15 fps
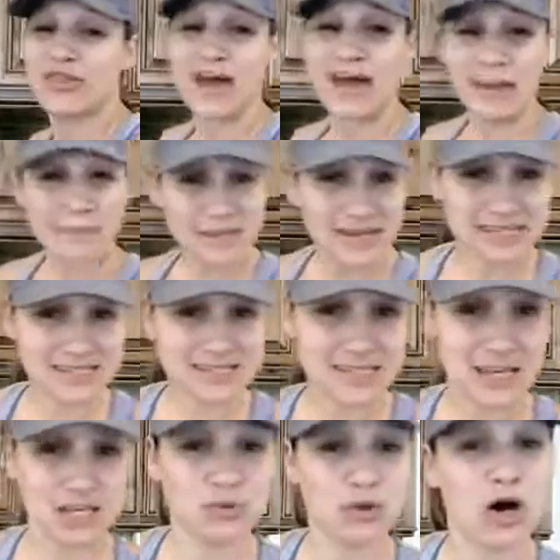that being
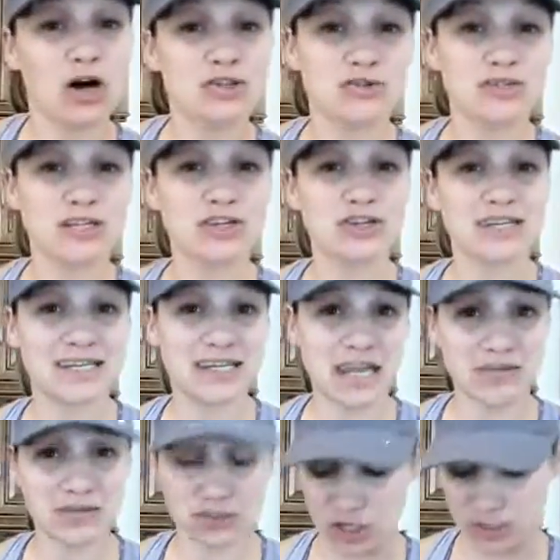said, you also need a good
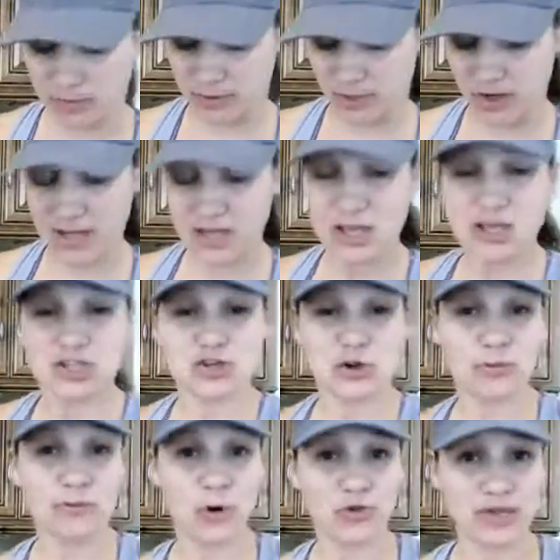knife sharpener.
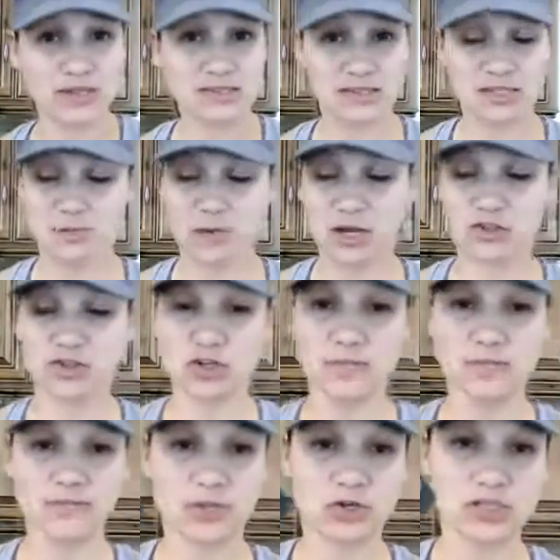So both ends of the
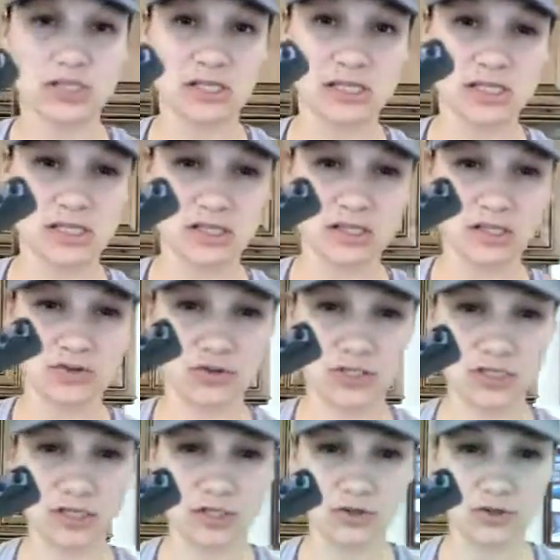spectrum, there's
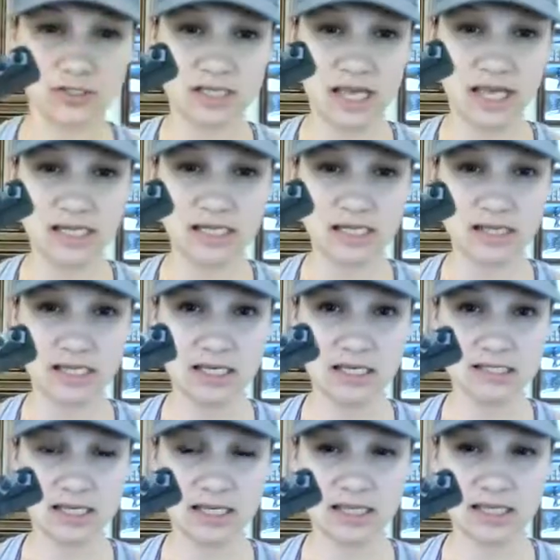literally little tiny
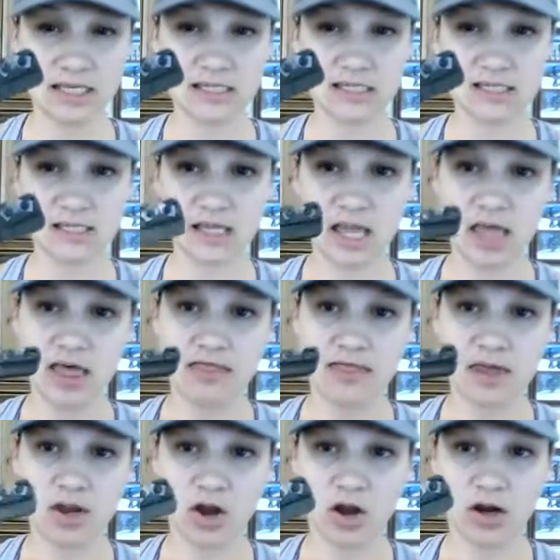things like this
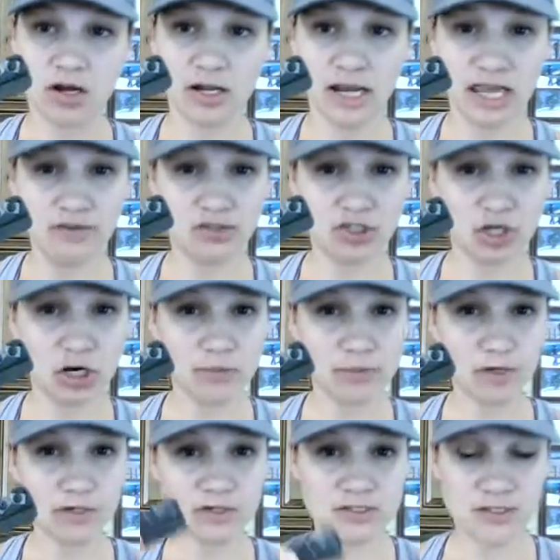that are knife
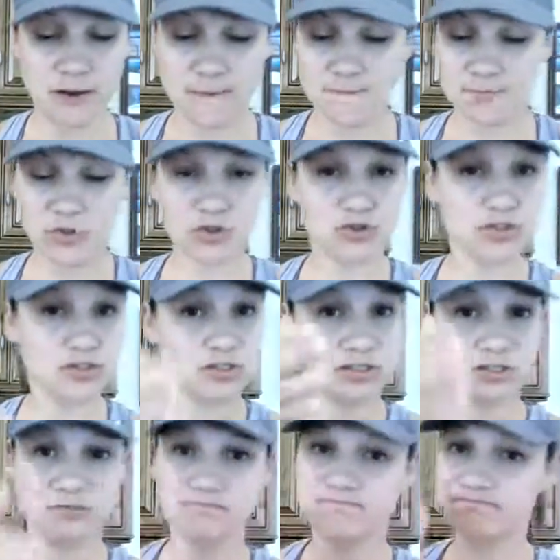sharpeners. You
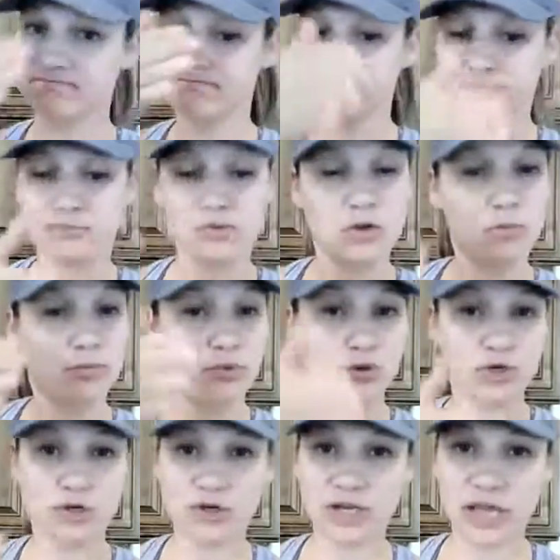just
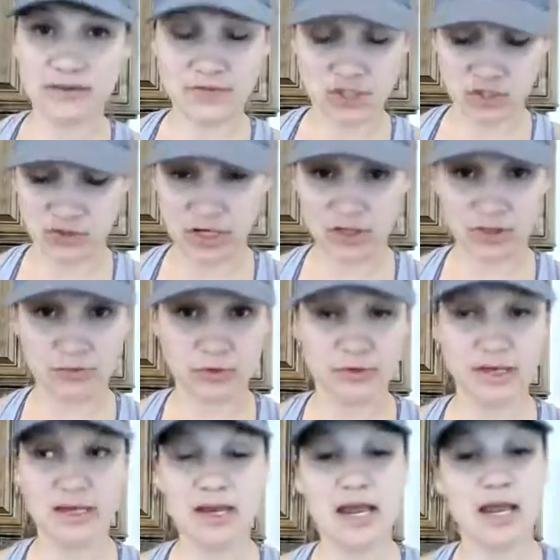pull your knife straight
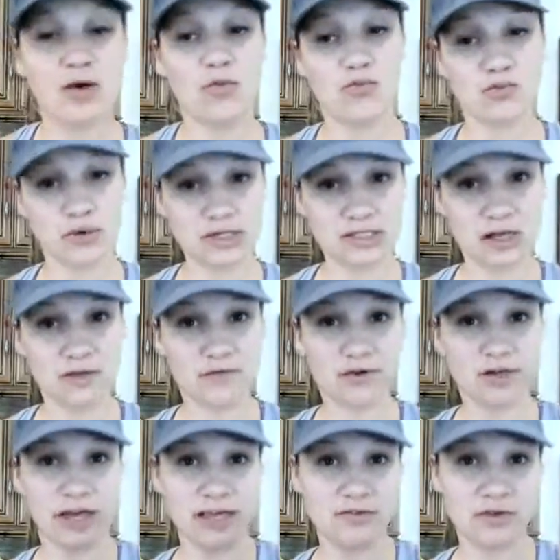through it, rinse off
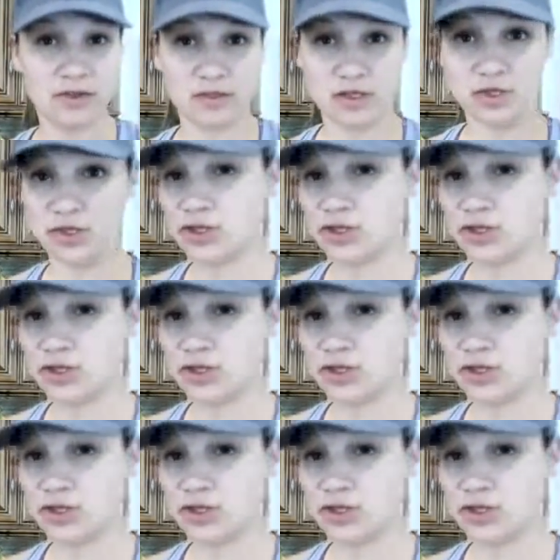your knife, and then you're